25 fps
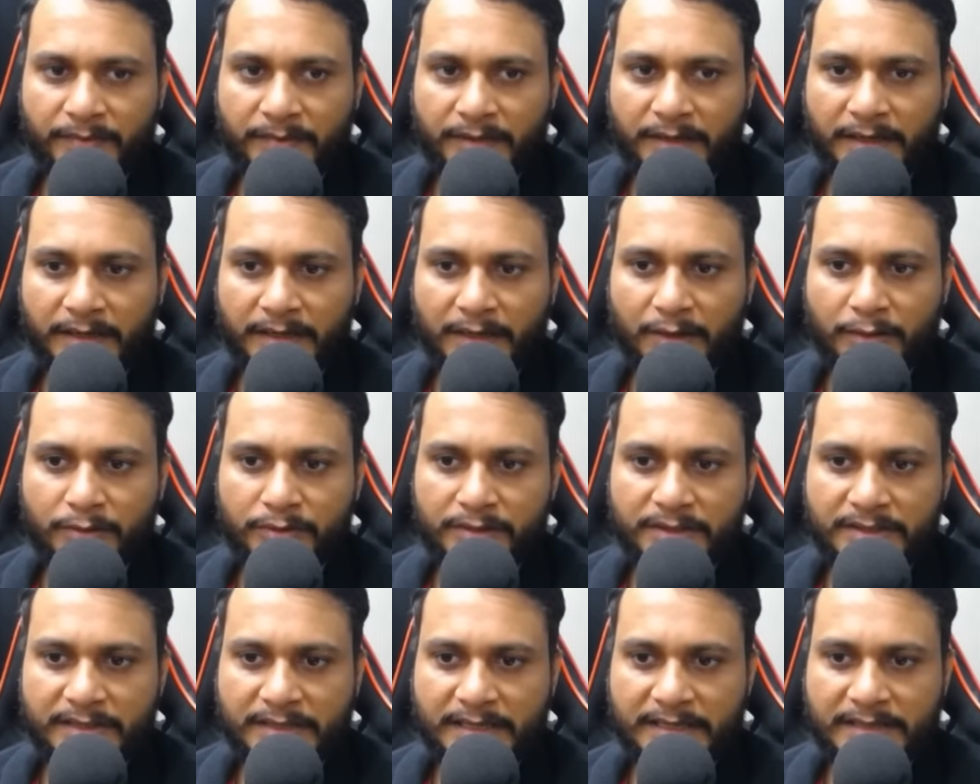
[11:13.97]
And now
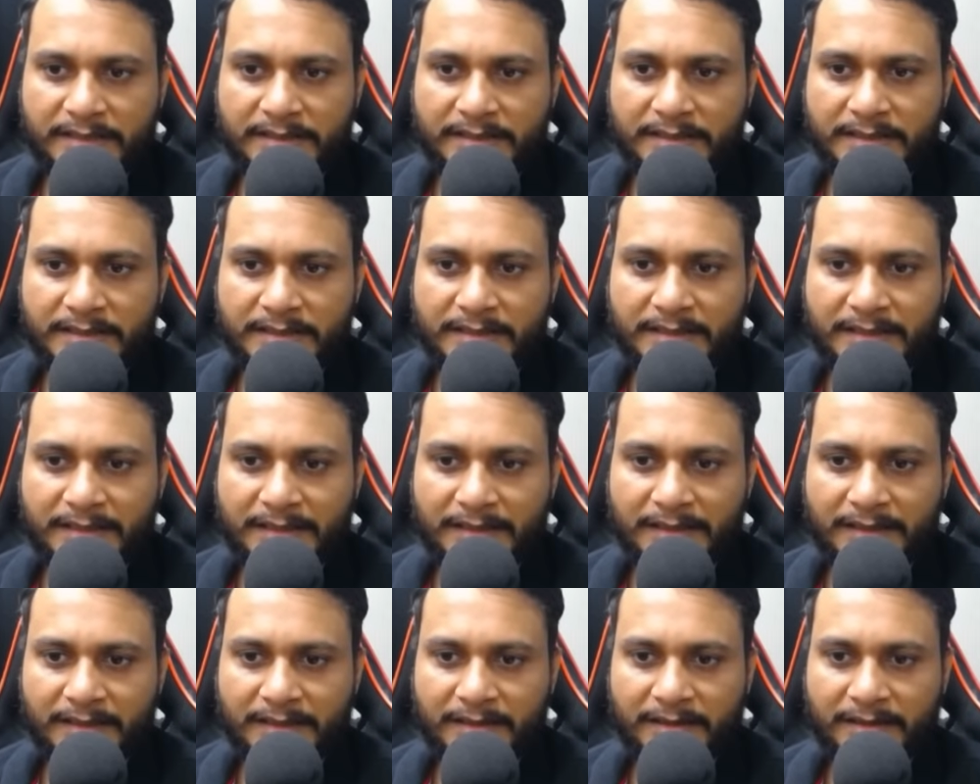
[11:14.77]
the size is
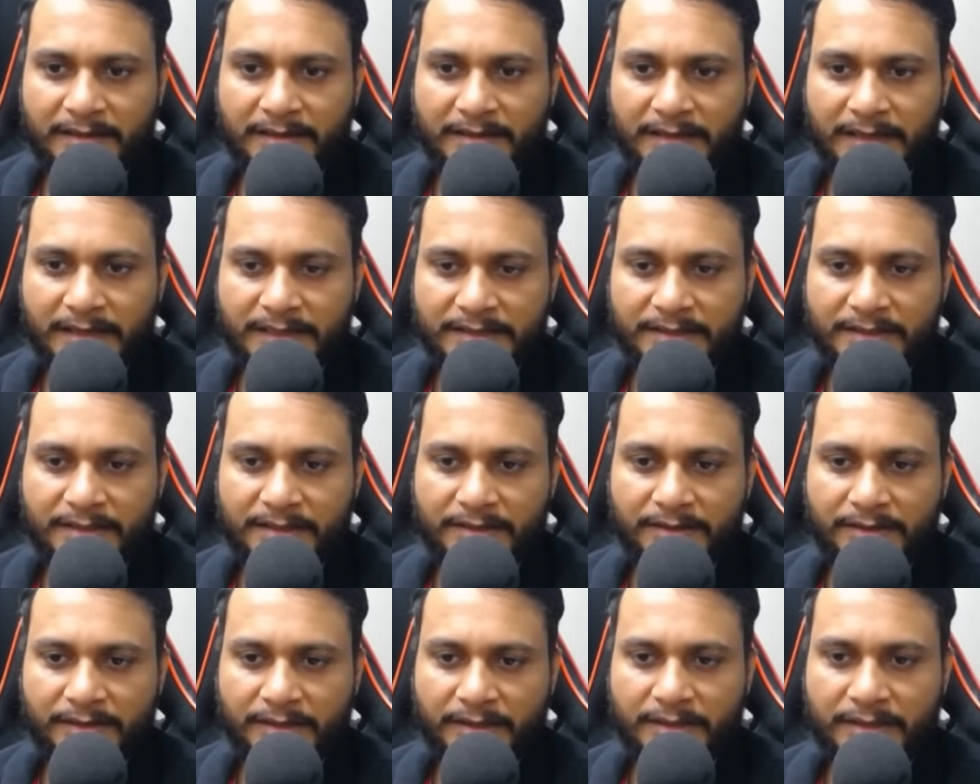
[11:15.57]
less
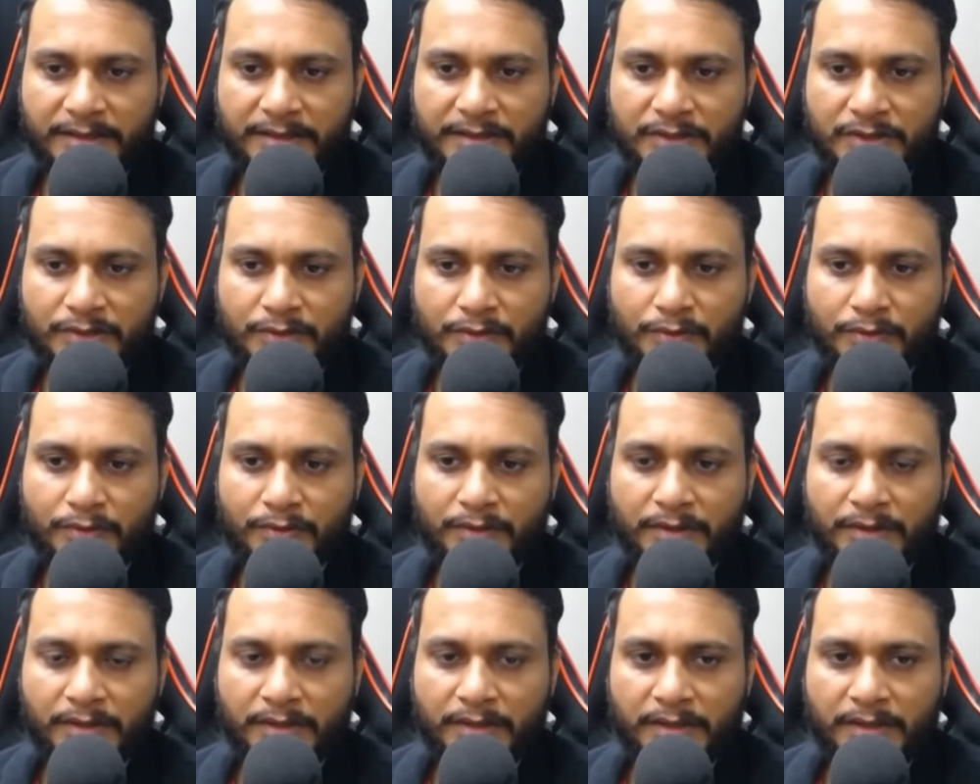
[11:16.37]
than 3. It is 2.